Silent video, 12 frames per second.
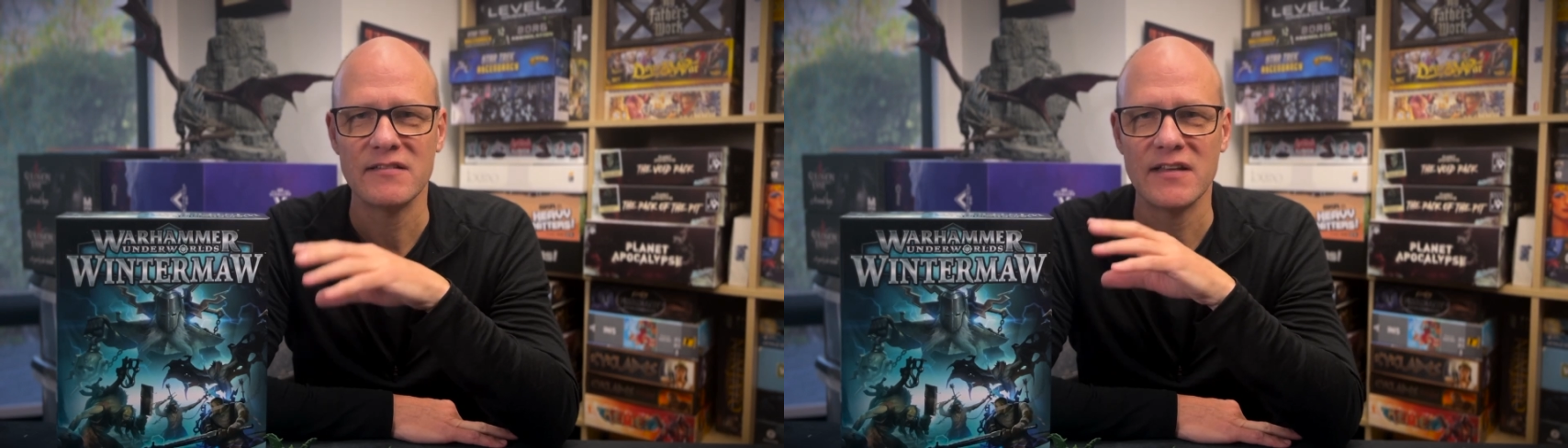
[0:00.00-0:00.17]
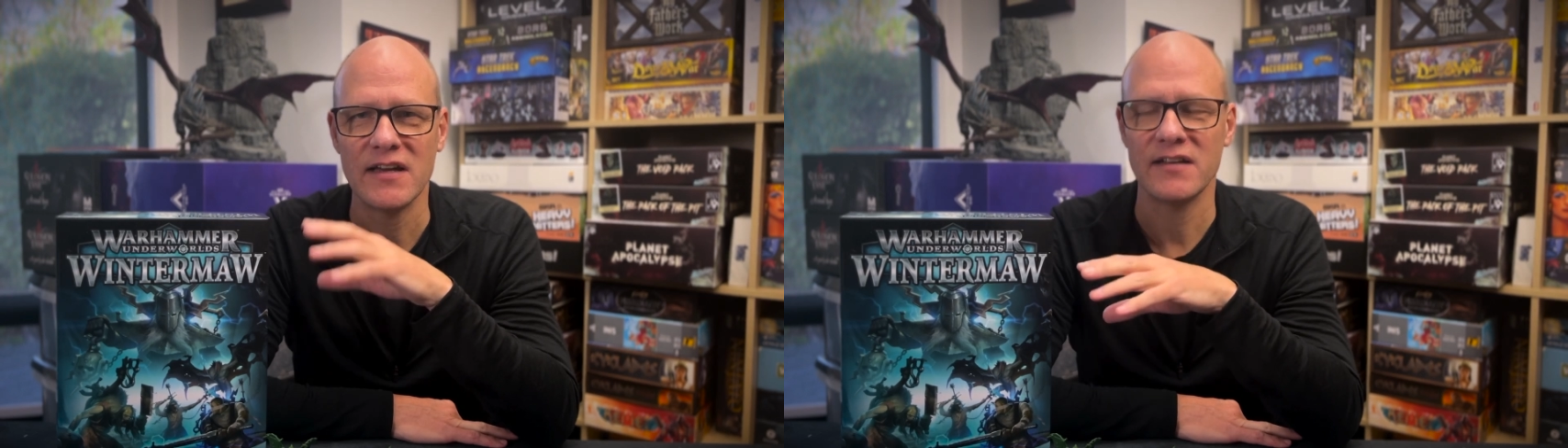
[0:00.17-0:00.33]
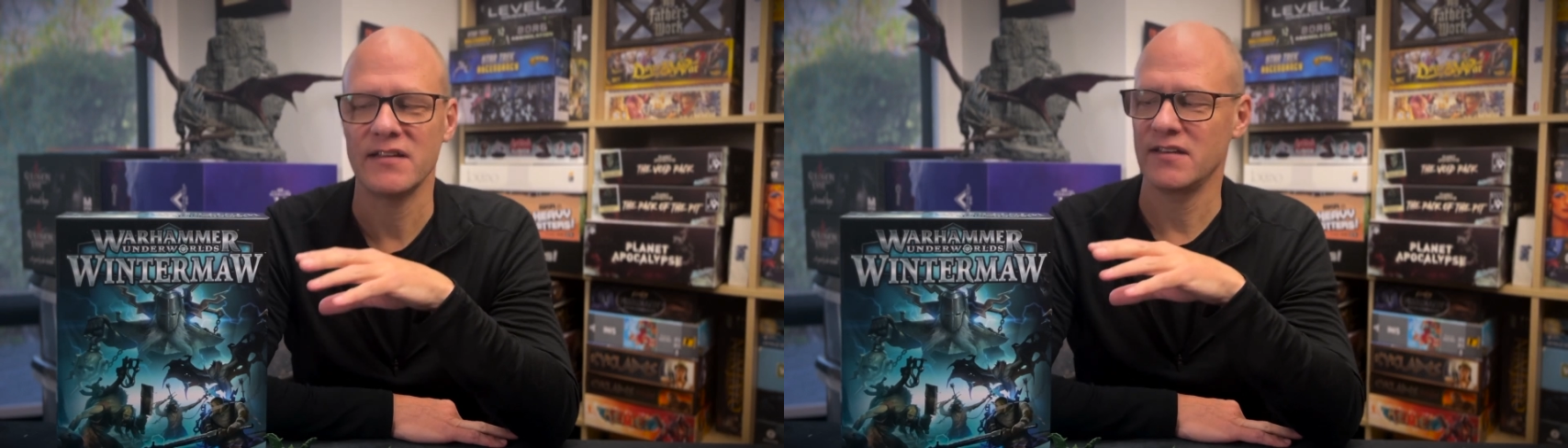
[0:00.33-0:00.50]

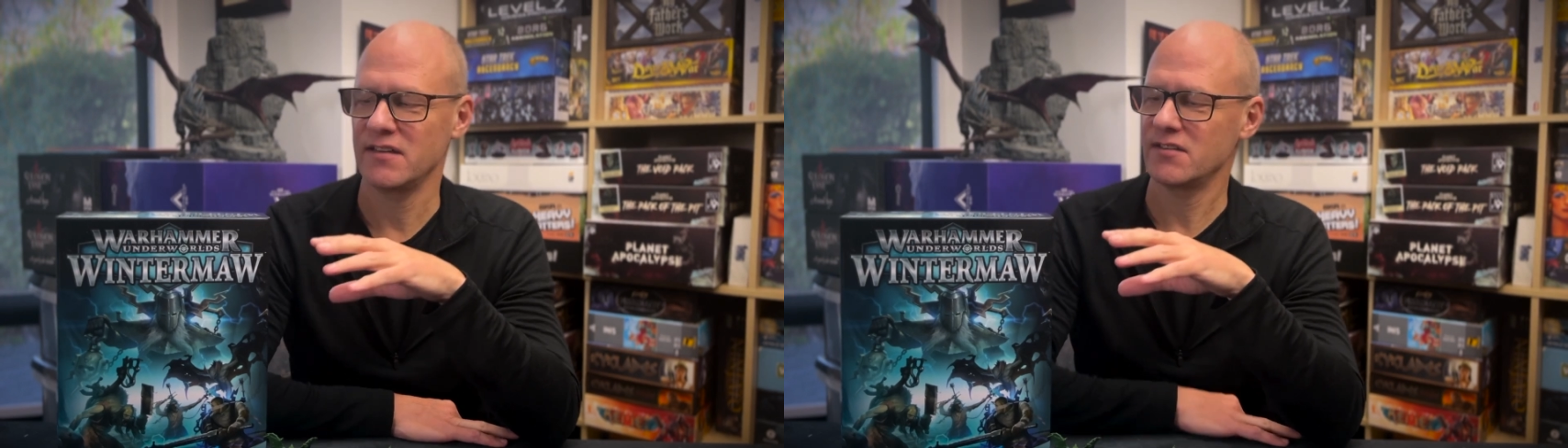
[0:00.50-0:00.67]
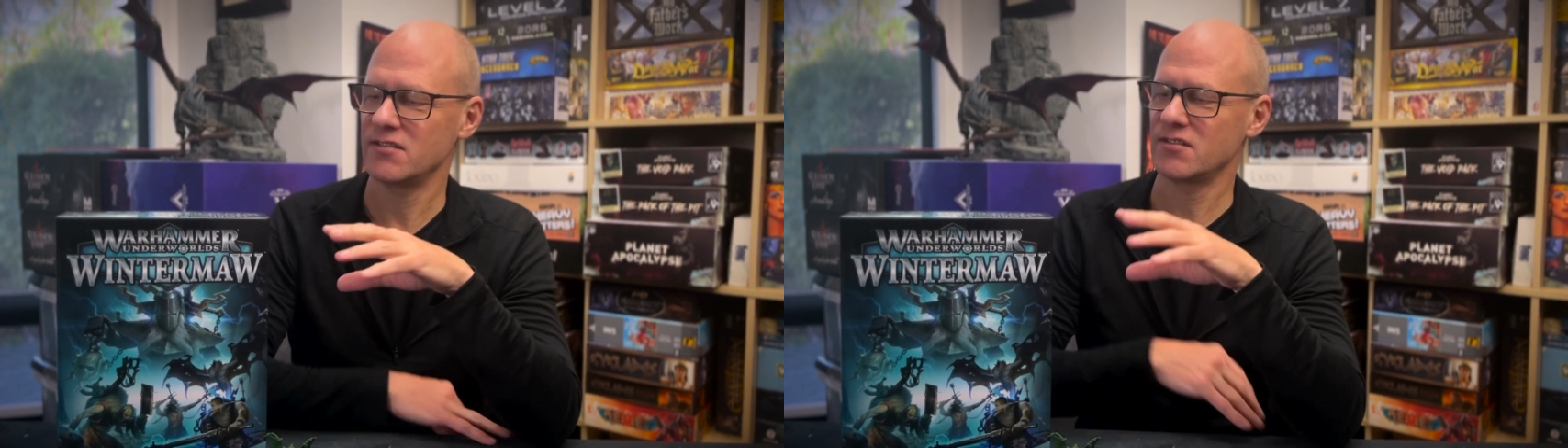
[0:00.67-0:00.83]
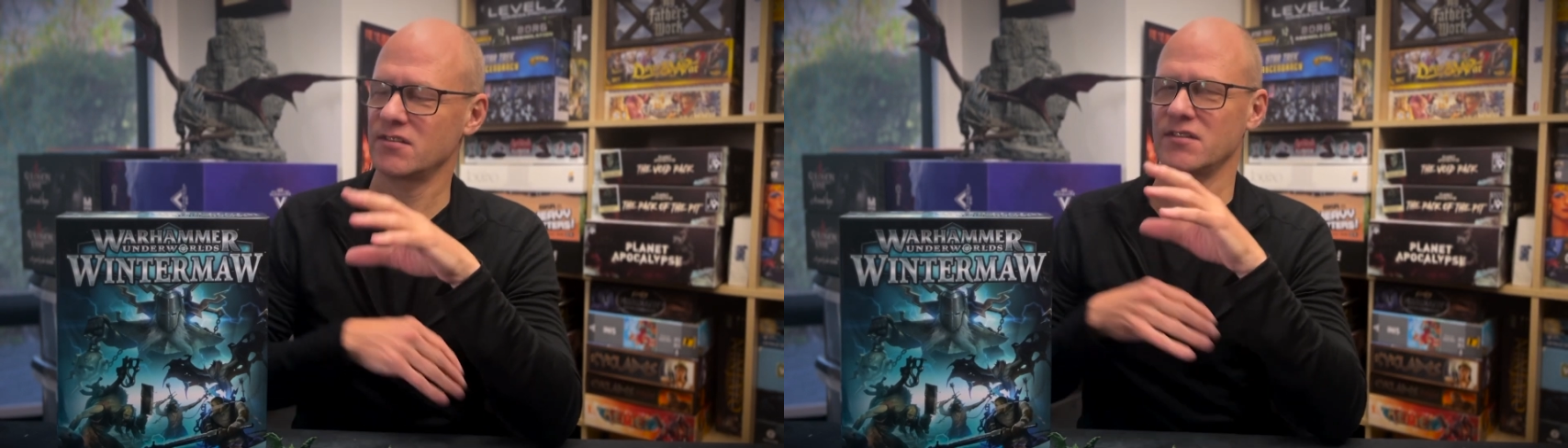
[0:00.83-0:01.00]
That
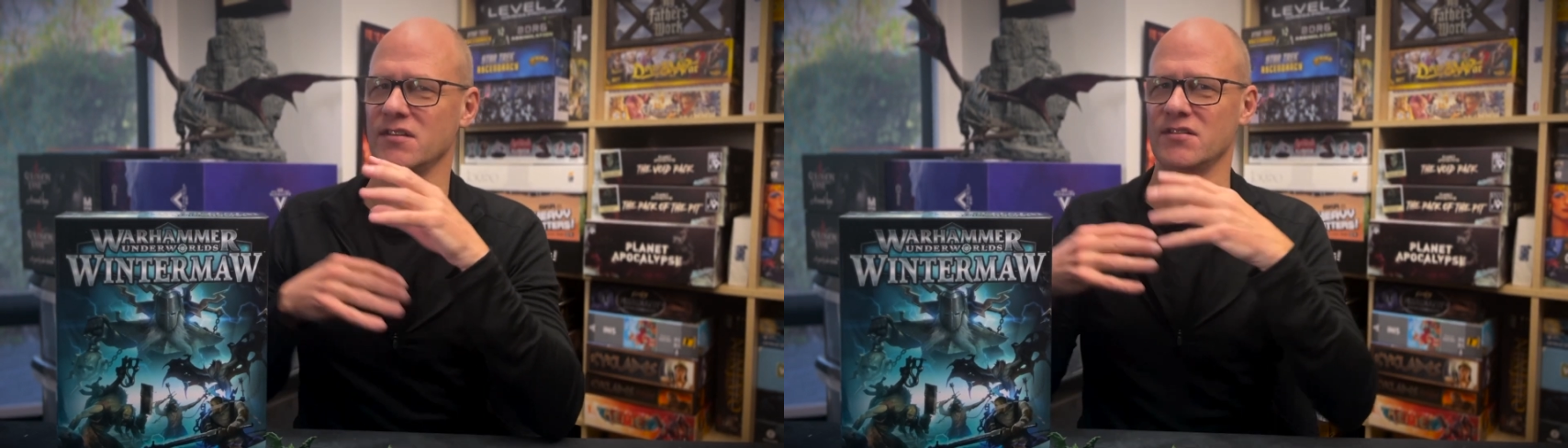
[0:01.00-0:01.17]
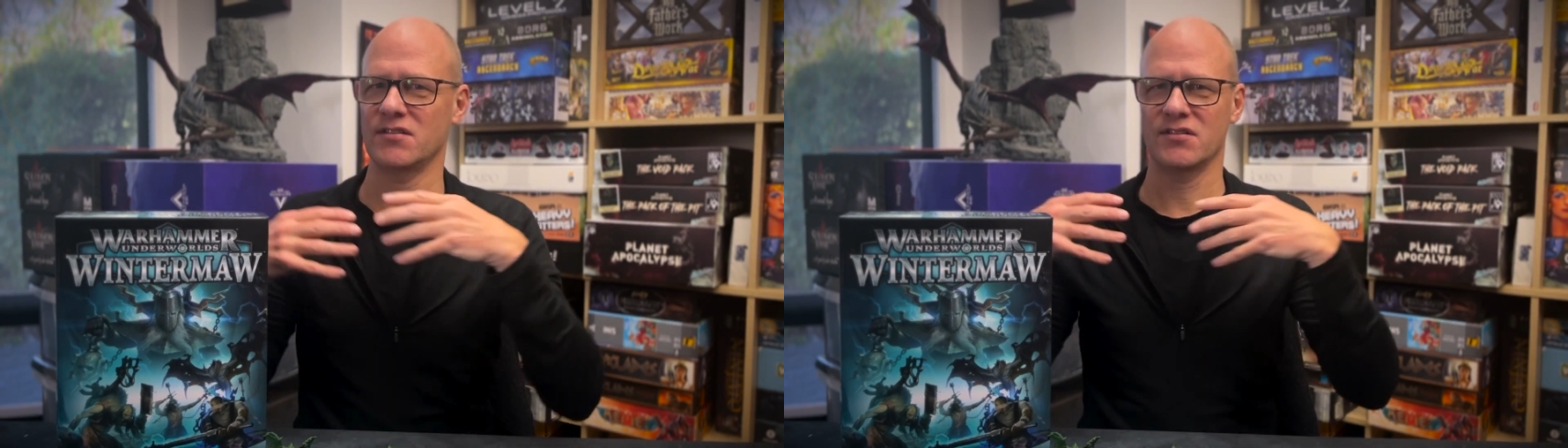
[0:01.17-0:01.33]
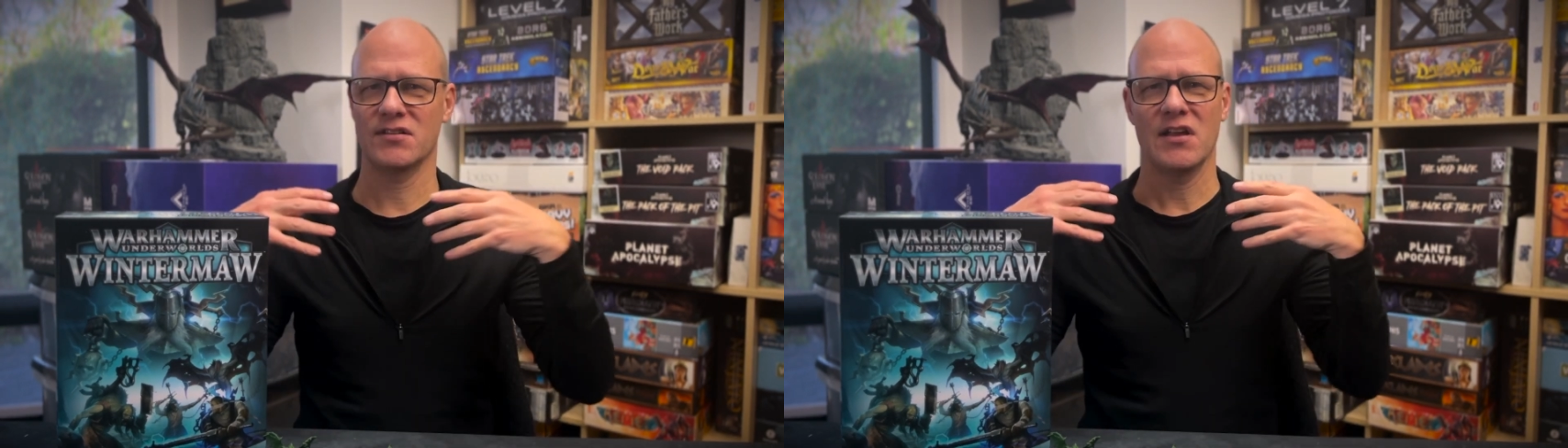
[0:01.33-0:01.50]
is
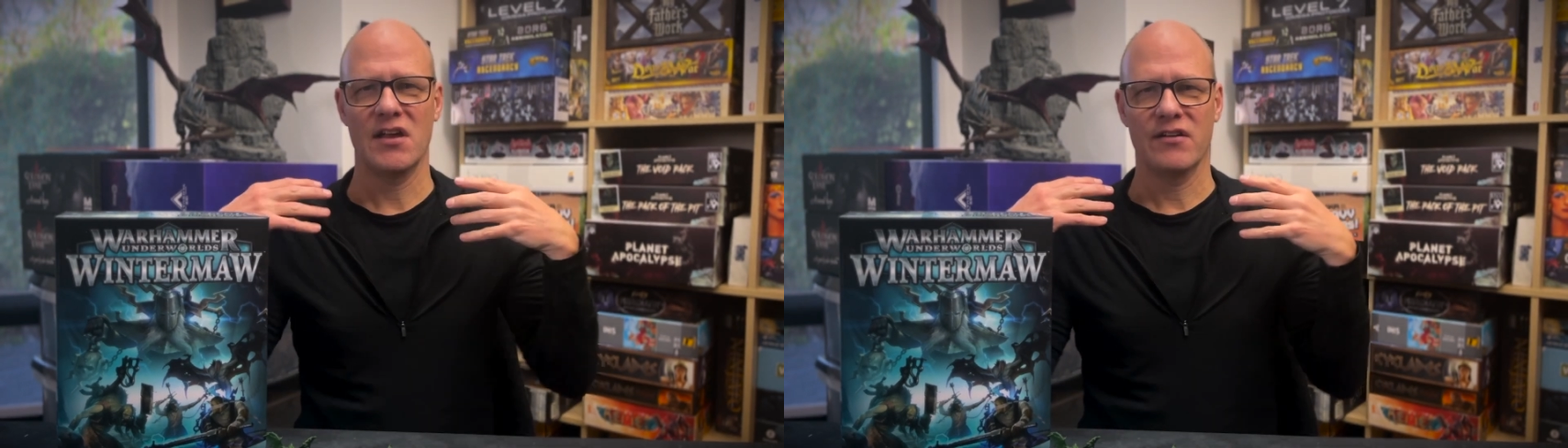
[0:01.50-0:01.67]
this